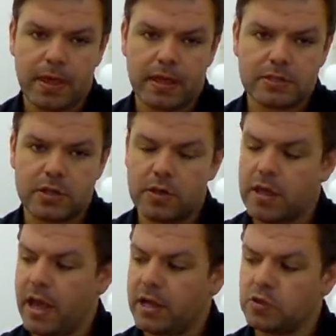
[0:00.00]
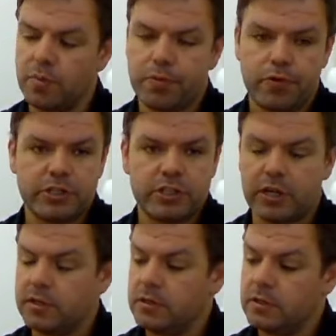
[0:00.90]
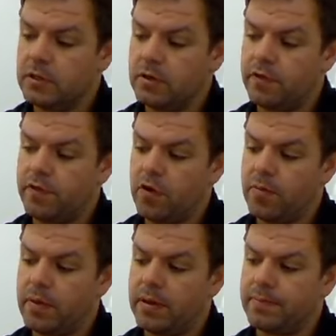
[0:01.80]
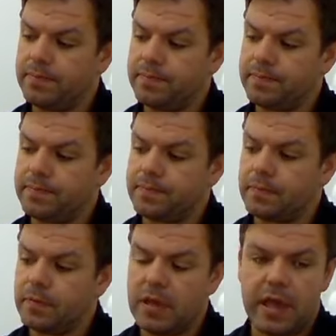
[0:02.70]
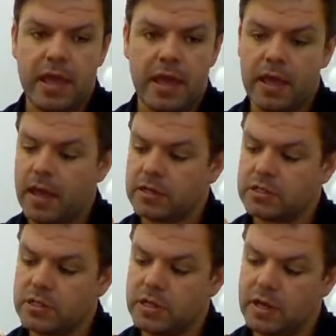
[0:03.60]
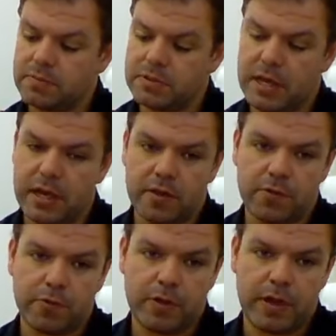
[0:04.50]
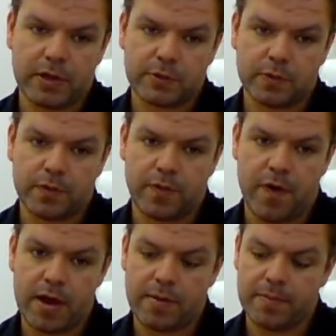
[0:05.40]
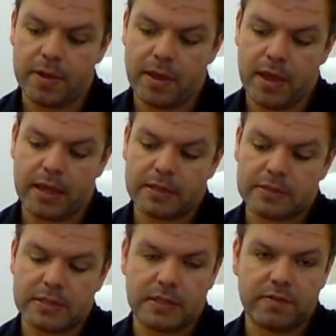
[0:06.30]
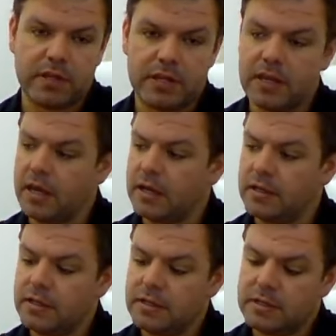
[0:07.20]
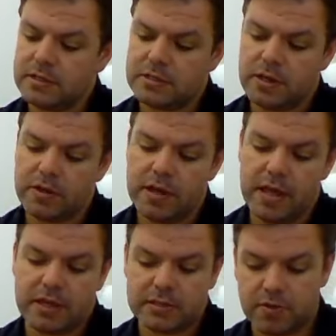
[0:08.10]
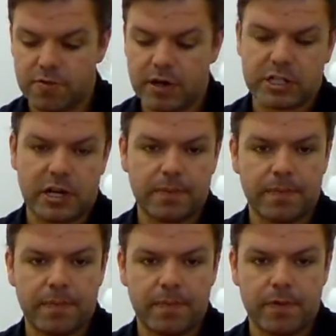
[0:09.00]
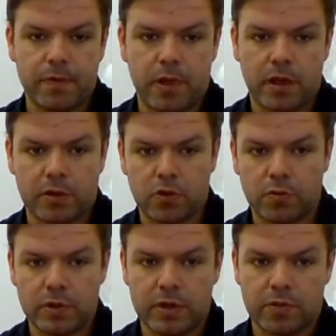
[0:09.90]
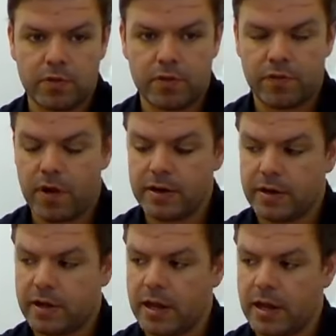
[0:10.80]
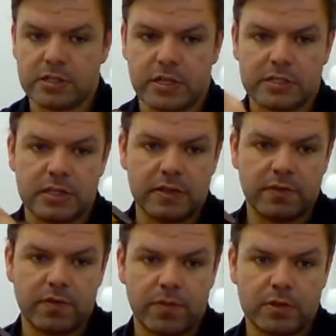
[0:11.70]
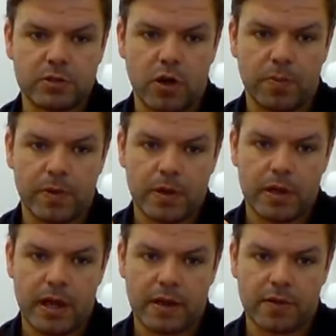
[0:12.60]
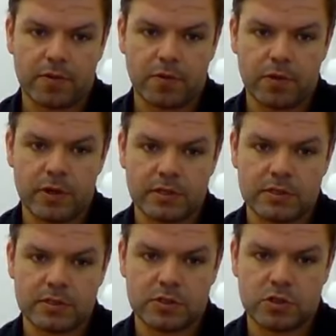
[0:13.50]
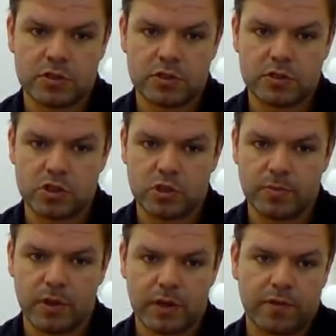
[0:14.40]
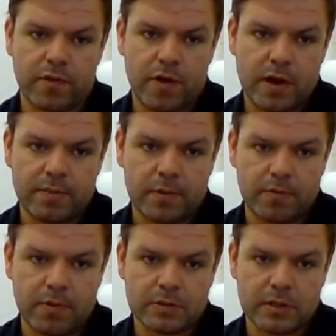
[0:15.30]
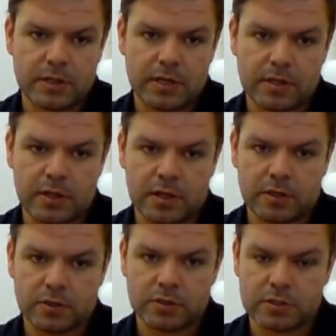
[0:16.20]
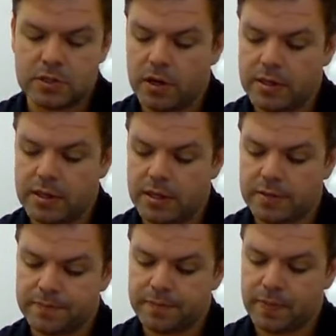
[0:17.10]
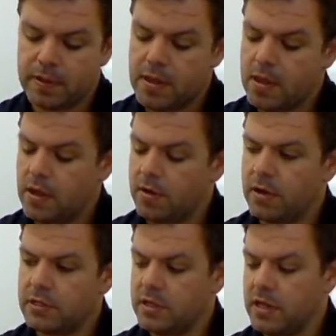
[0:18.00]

and so the actual pressure from the air actually comes down through the actual frame and gets delivered here. So the air doesn't rush up like normally through the front, it actually gets delivered from the top and through this tube-like frame that runs along the side there. All right, so